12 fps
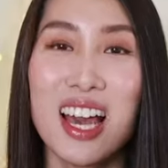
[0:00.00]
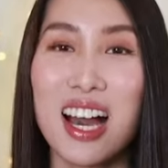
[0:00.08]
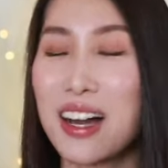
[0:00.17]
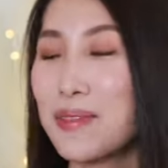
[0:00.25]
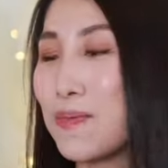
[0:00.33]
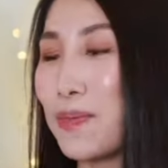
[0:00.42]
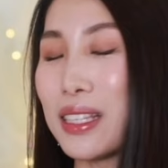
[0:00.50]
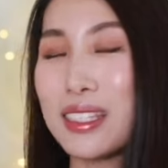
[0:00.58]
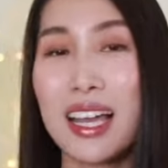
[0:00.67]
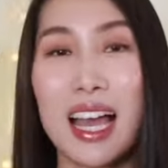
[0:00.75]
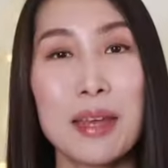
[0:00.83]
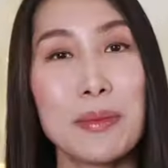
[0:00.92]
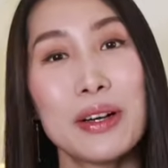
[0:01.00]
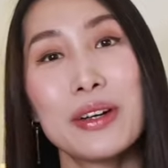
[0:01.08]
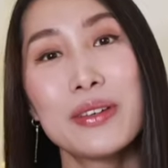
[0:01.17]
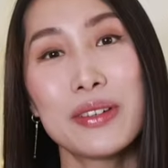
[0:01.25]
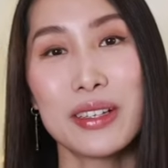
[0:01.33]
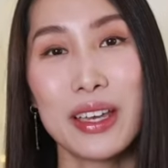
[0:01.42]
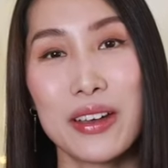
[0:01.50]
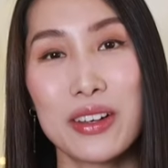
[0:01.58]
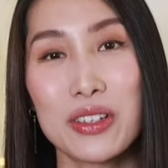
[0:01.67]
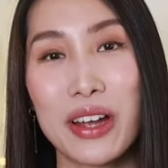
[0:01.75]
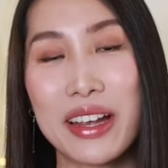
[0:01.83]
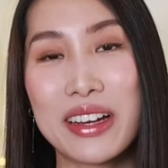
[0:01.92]
Um, but TYMO
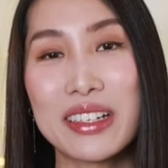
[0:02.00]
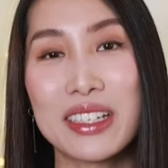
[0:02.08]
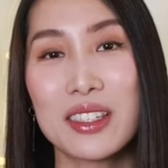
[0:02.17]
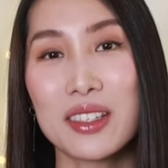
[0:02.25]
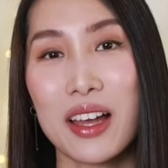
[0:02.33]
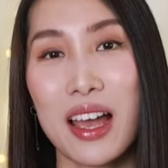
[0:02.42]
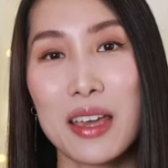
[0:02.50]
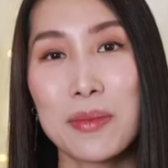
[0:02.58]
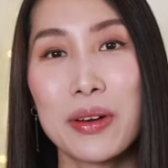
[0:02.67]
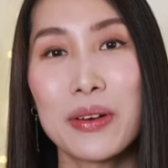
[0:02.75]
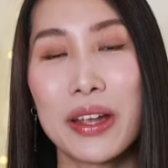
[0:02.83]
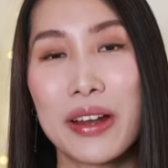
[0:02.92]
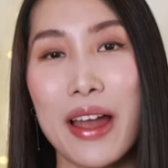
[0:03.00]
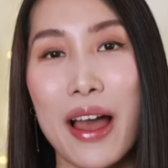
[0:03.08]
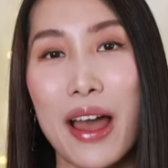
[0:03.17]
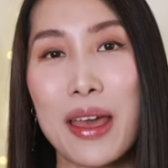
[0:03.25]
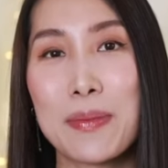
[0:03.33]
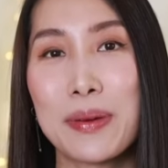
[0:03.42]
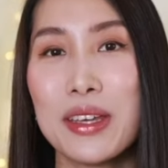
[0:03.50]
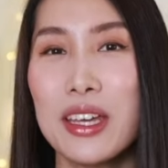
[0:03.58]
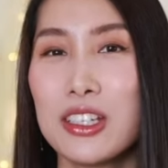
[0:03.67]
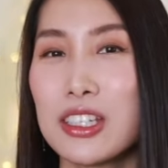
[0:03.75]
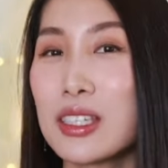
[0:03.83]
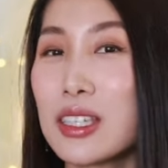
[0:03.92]
hair dryer, this TYMO Air Hype
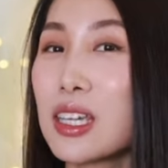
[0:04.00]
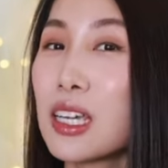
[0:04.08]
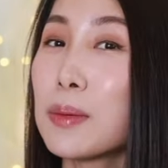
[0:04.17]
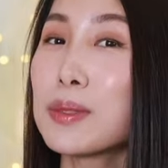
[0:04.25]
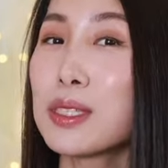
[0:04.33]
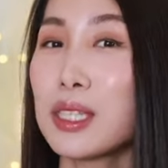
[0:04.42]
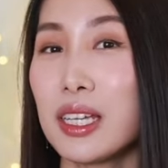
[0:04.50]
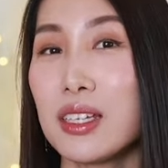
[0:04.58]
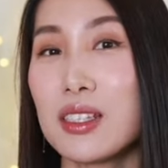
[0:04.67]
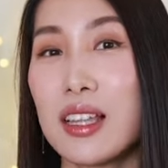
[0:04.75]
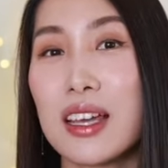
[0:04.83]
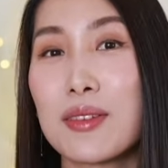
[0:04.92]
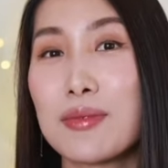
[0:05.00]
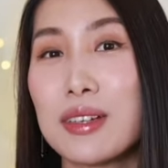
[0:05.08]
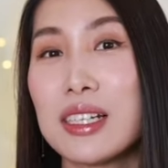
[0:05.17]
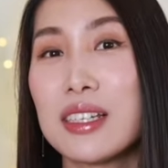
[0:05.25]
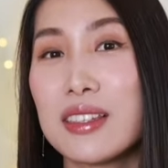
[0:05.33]
just keeps things like really